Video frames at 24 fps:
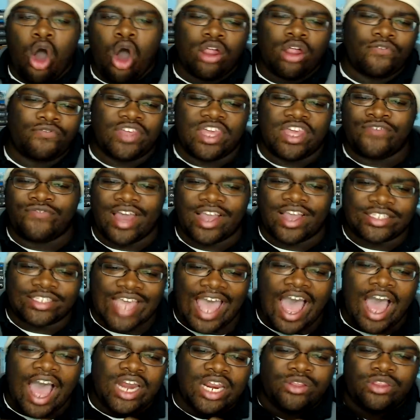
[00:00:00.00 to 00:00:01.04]
all of the
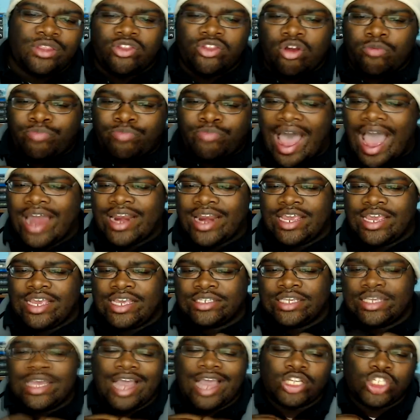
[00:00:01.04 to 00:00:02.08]
vitality in their
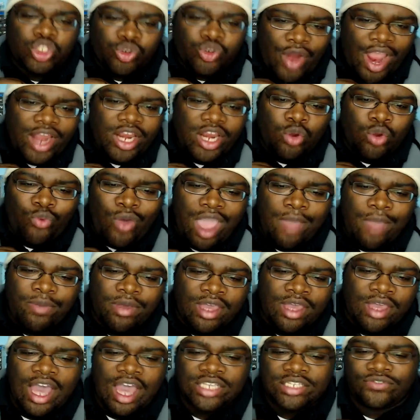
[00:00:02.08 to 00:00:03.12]
bodies got drained away
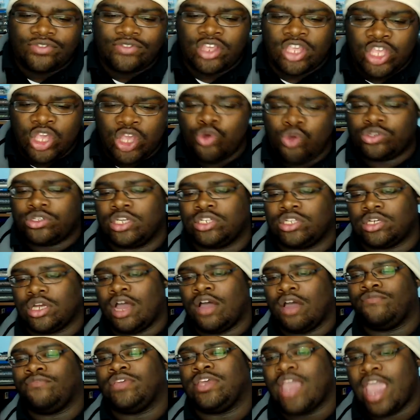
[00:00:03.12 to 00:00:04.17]
because of the usage
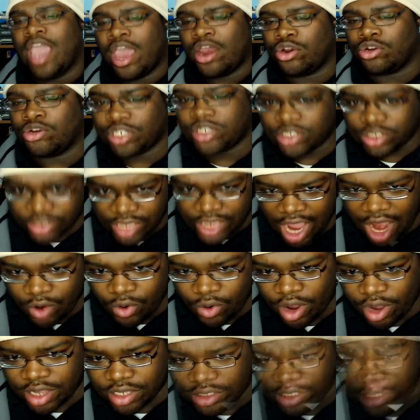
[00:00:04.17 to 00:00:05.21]
of the energy
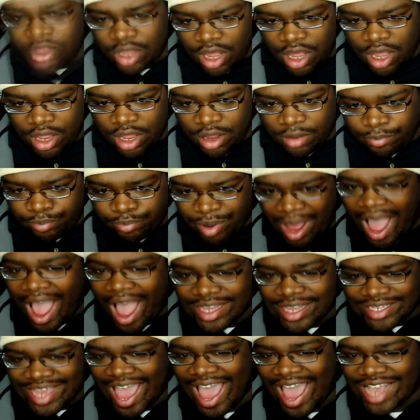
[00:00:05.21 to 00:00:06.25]
steroids. The
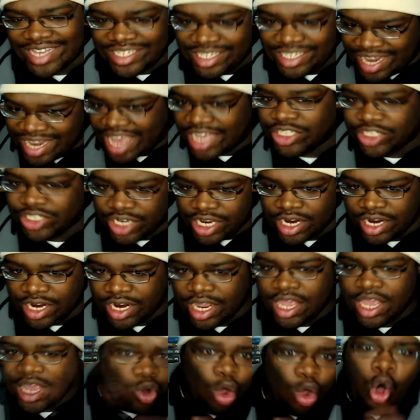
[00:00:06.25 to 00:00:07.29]
box has
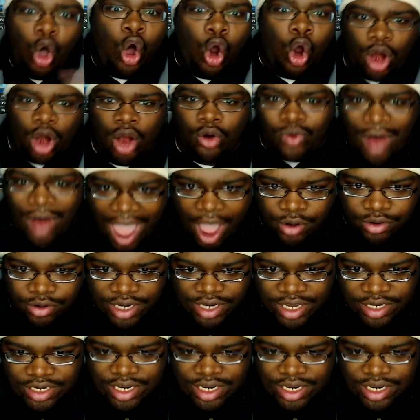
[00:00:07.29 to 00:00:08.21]
legend lore around